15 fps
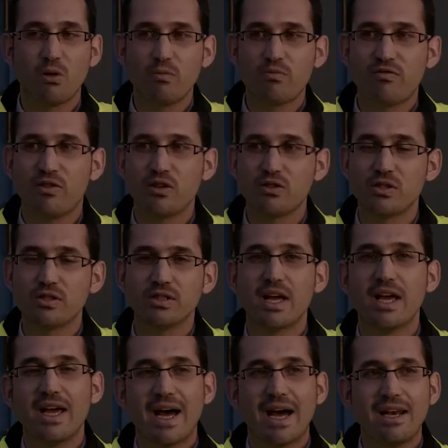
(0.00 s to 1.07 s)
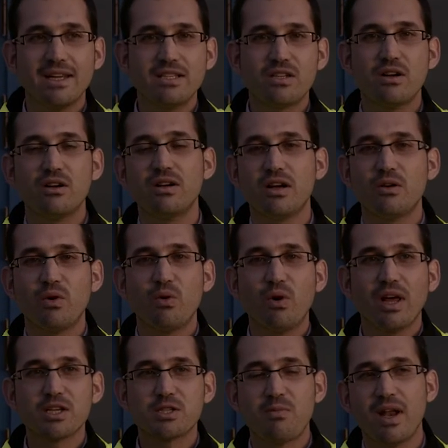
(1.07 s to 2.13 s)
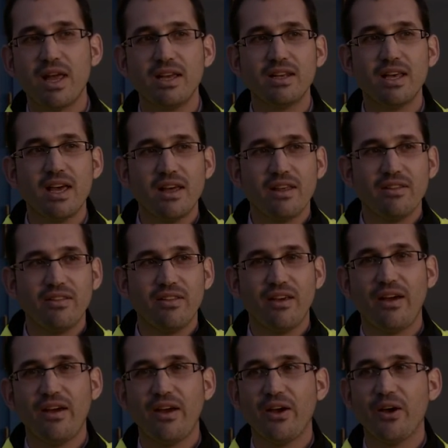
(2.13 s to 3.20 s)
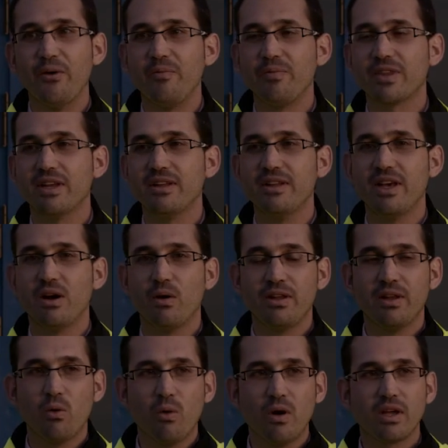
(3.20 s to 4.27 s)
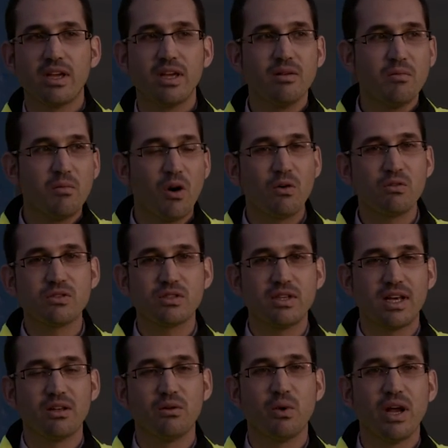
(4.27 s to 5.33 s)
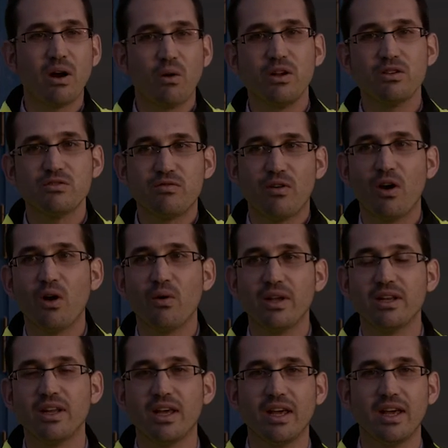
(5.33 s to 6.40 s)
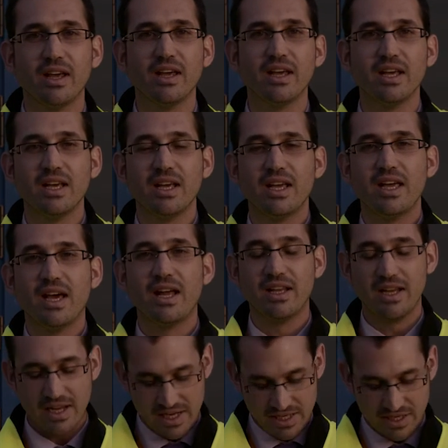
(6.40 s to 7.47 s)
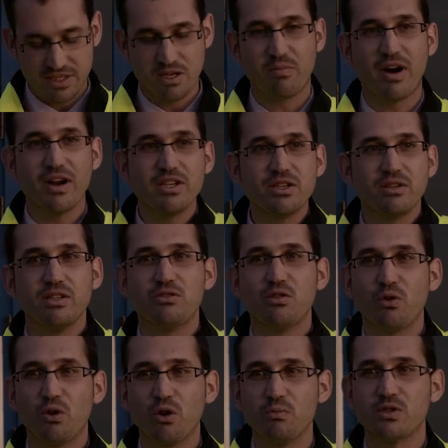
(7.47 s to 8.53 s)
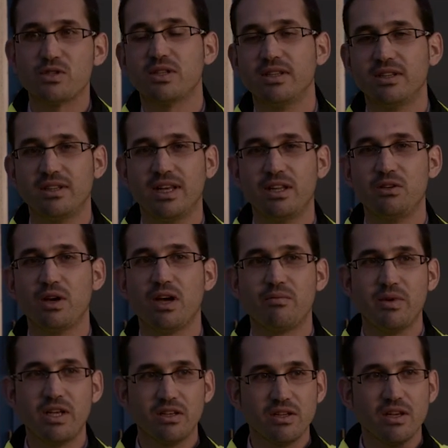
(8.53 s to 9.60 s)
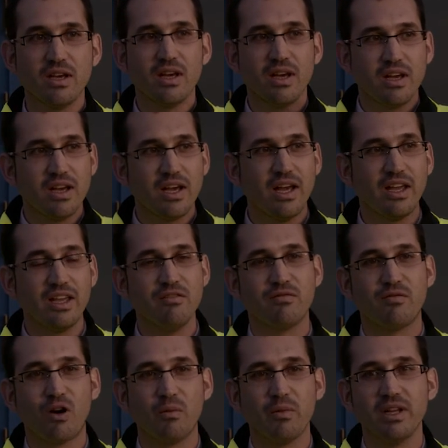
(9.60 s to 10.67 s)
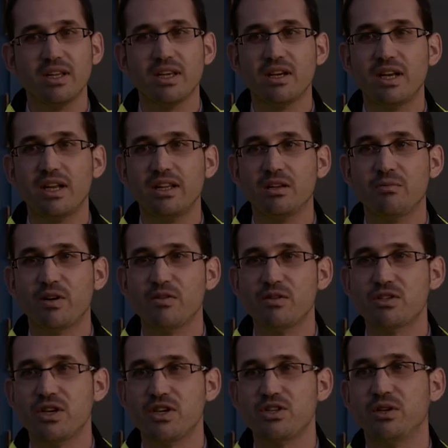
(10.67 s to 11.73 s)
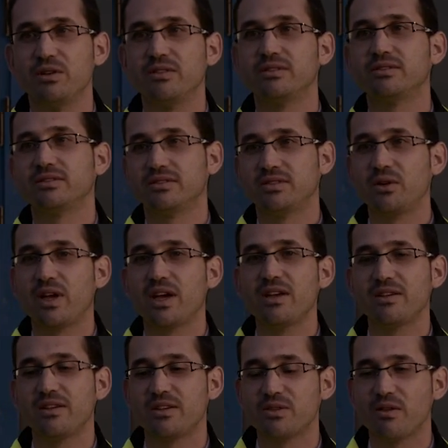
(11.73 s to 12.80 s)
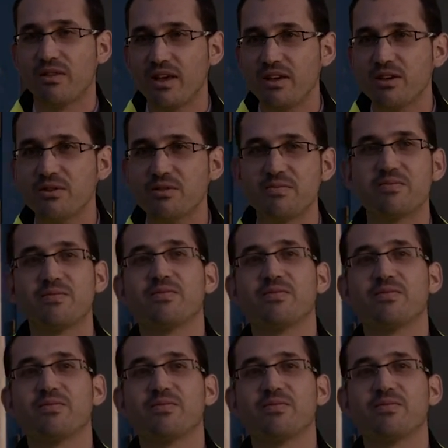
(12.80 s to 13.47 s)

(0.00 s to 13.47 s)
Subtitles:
group photo. And later on, we will explain the working modes that we are going to follow in and the separation into groups that you have been informed in the previous session. Okay, so thank you.